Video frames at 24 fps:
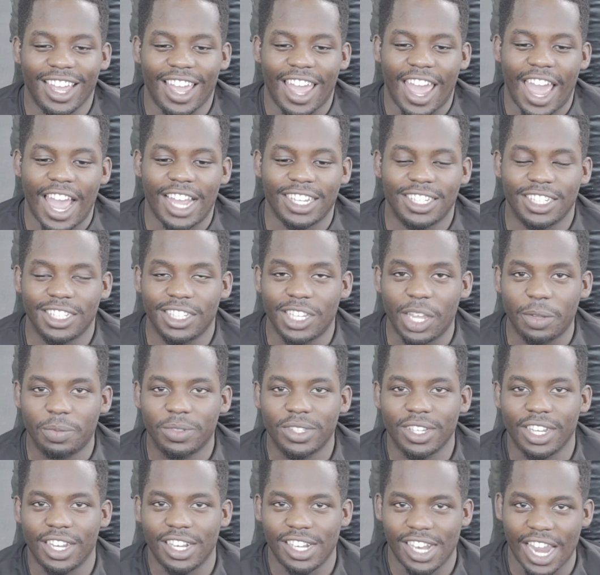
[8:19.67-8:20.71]
has its
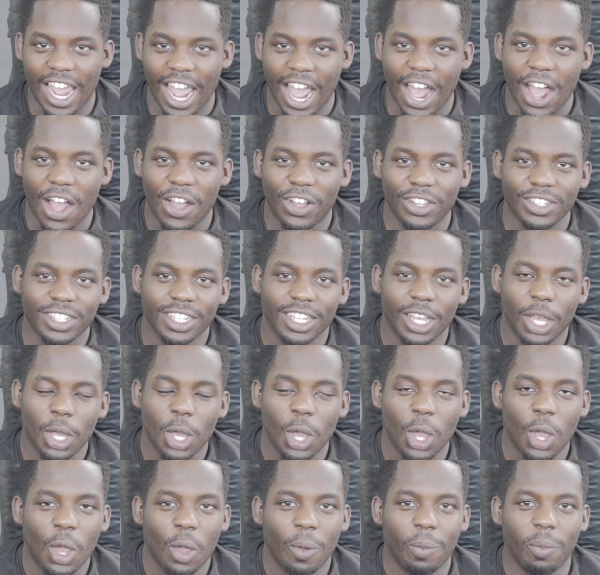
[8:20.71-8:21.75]
ups and downs,
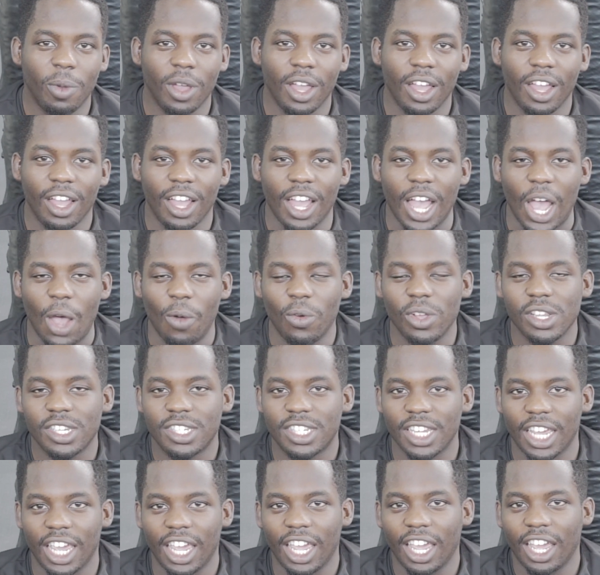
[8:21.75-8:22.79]
but I would
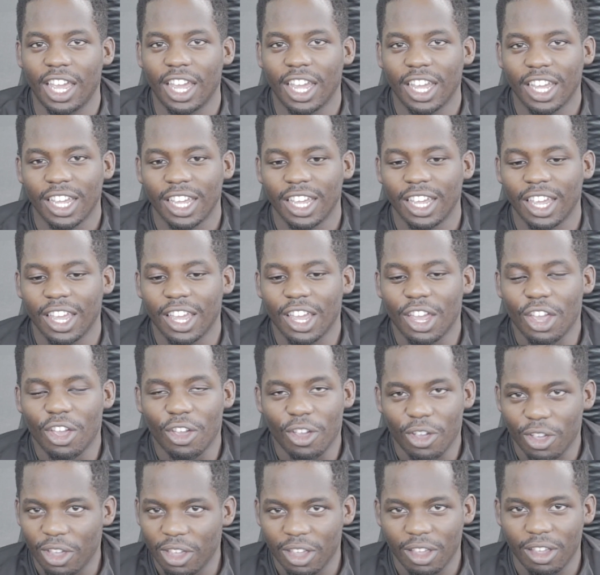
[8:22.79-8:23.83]
say
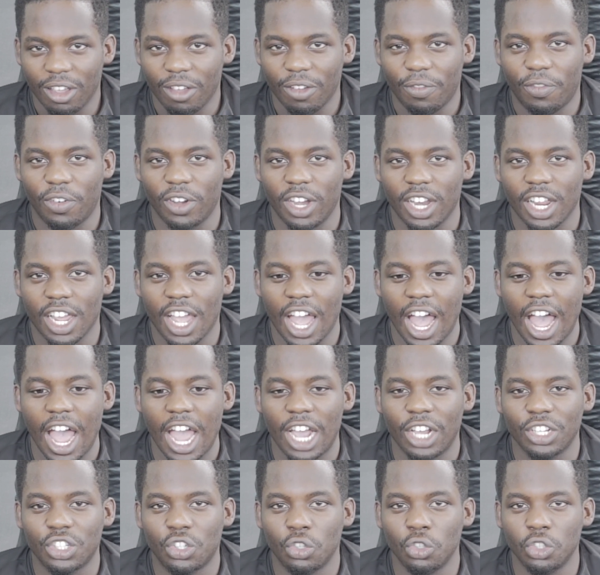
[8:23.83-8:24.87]
for the
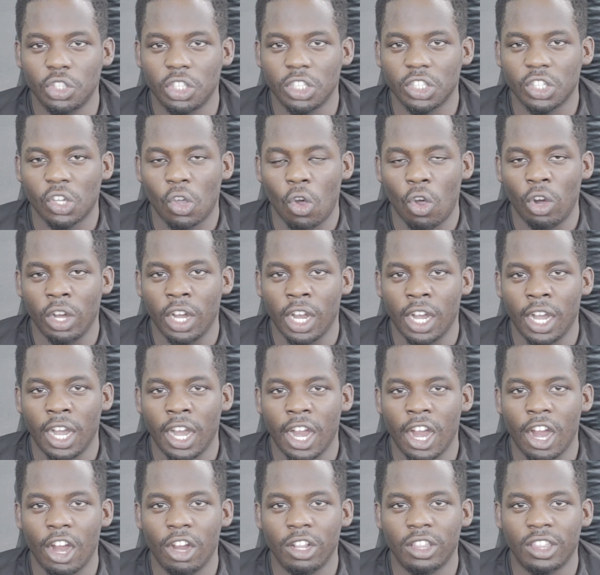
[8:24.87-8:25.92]
guys who just going in
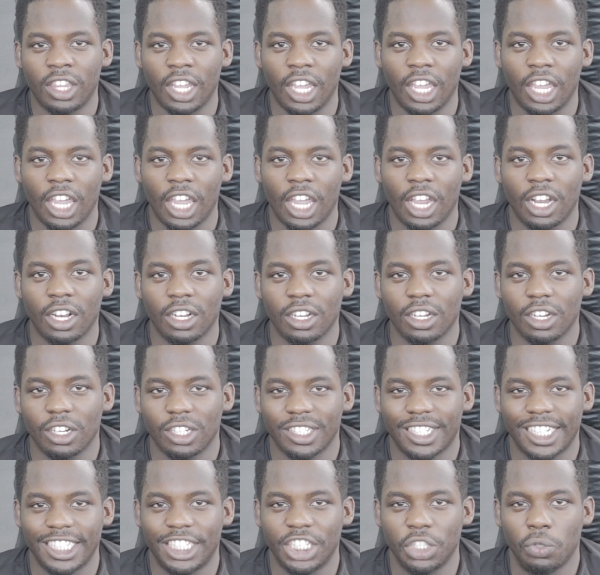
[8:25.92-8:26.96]
there thinking
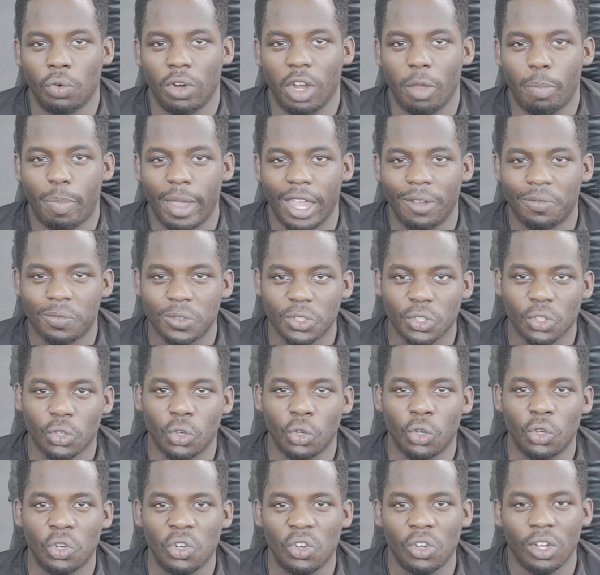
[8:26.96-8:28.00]
they just want to pay for
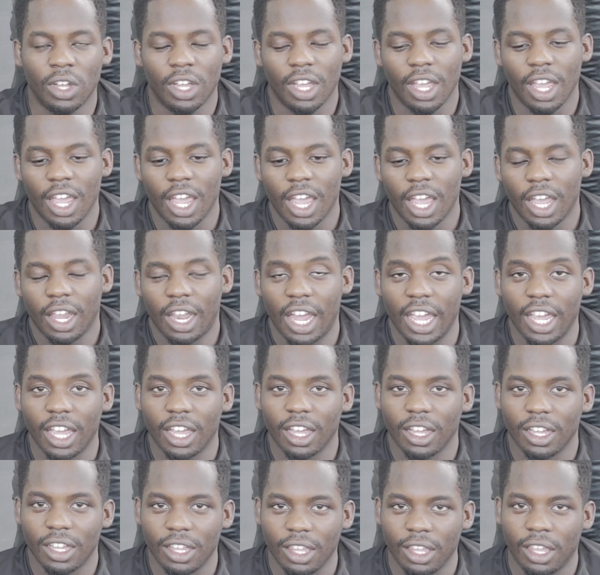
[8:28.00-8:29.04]
school, like,
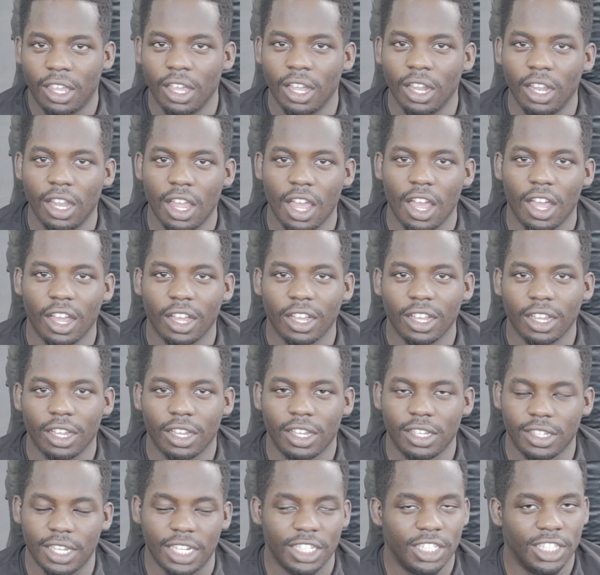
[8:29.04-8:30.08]
good luck,
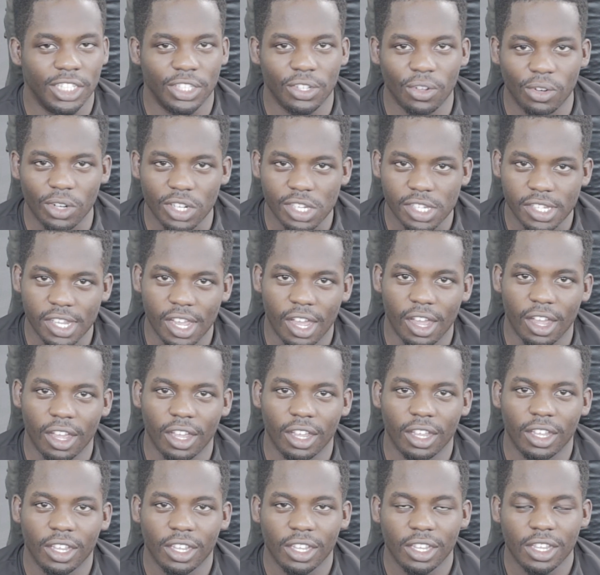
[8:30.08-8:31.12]
because that's just going to suck.
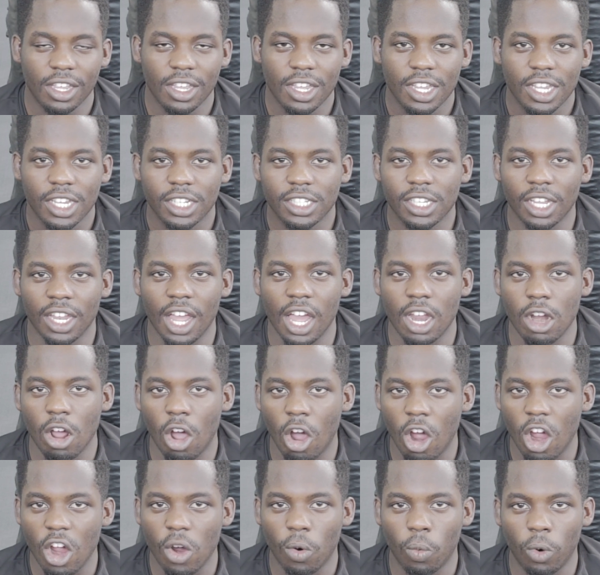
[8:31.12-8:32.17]
It's a lot of
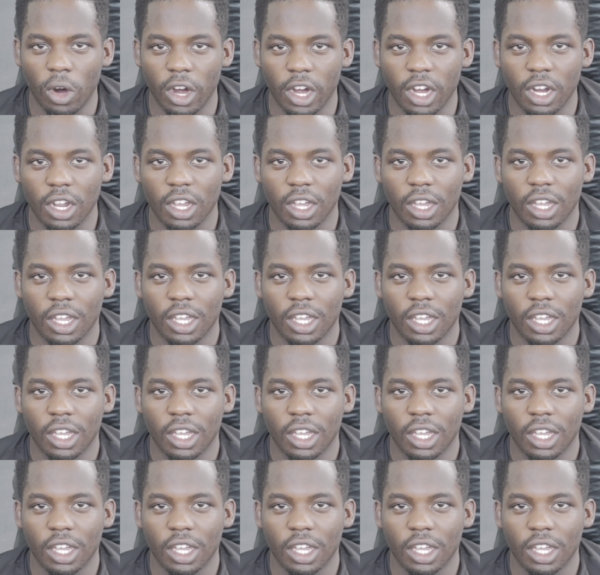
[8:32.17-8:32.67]
hard work.